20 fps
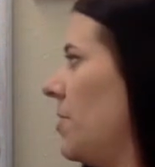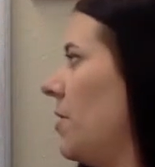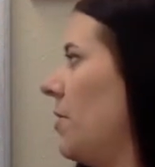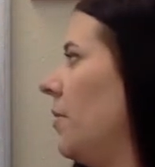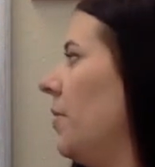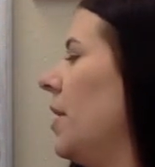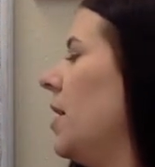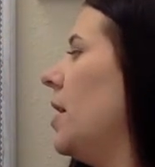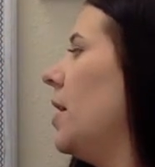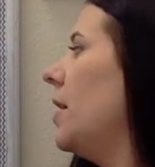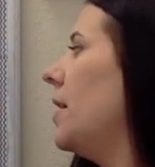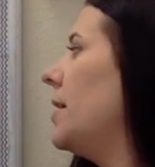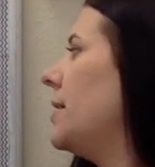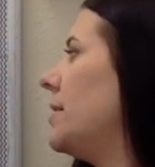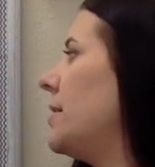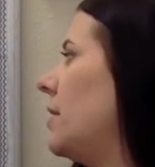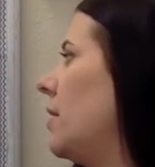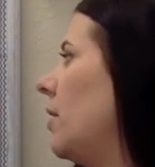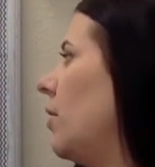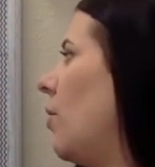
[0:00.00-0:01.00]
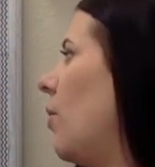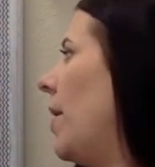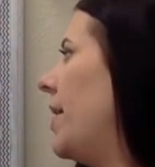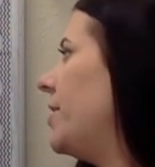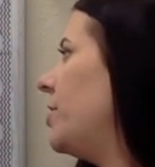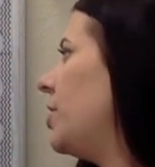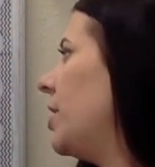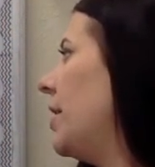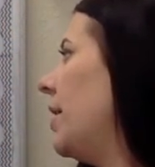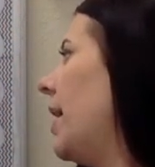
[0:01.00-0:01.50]
you is an
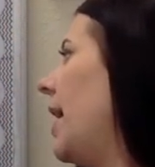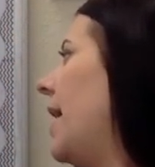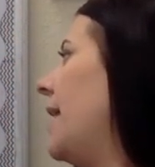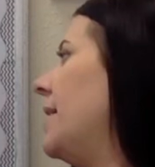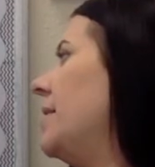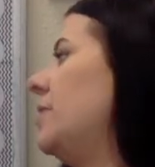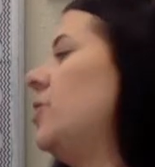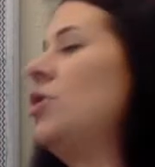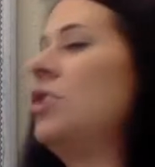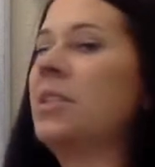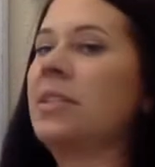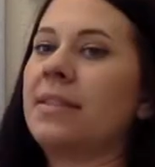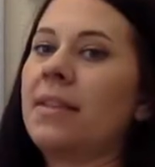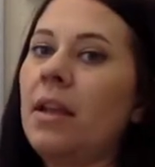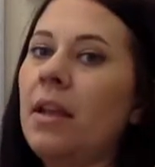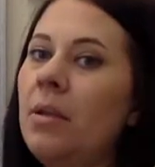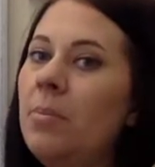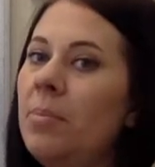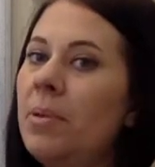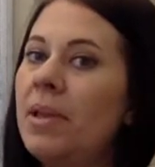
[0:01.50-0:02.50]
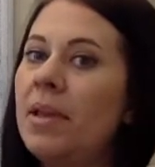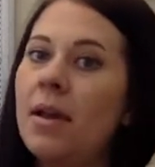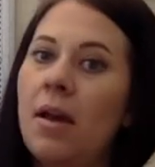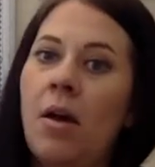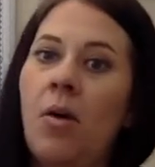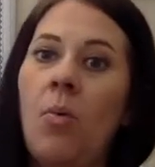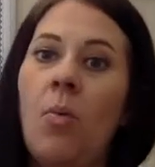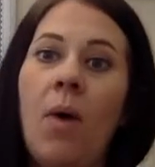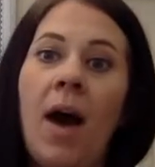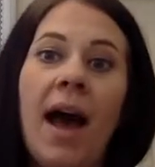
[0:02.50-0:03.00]
equation. And it's just going to be
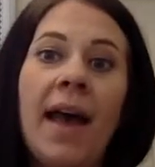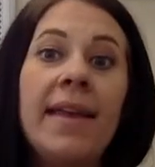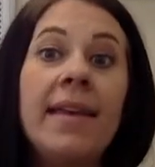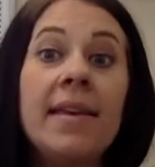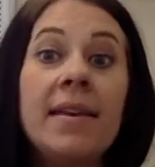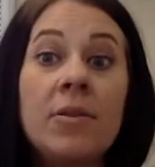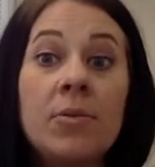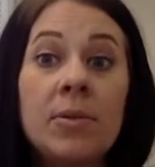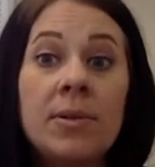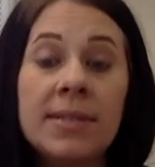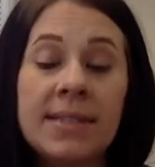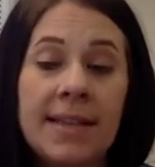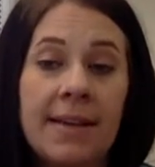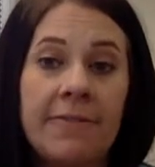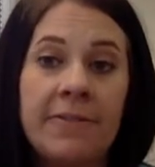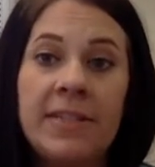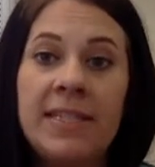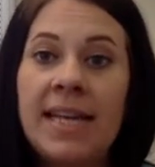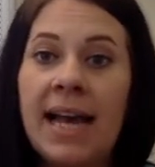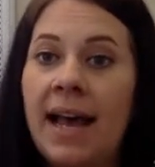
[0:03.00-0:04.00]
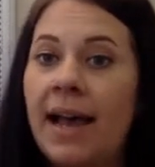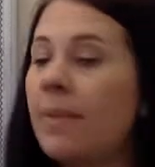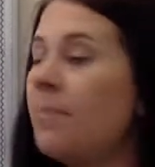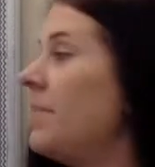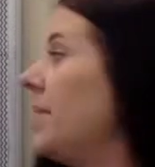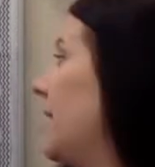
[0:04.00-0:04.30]
a Y equals every time,